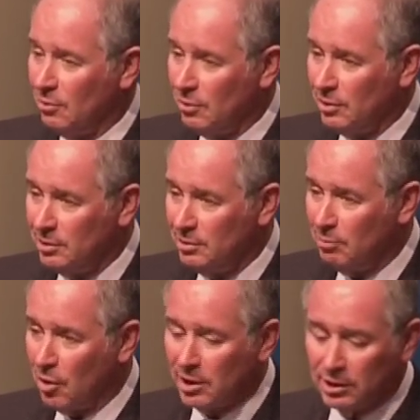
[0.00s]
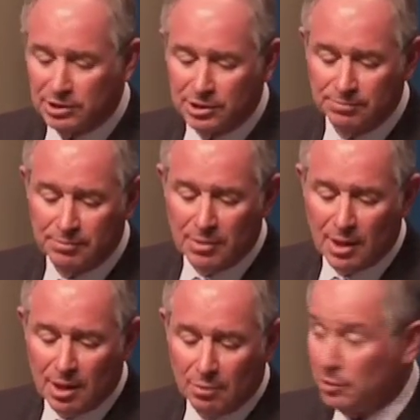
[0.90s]
on markets,
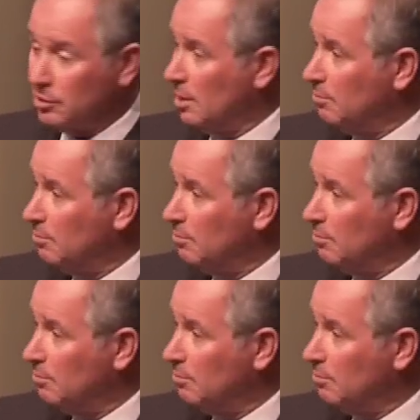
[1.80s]
which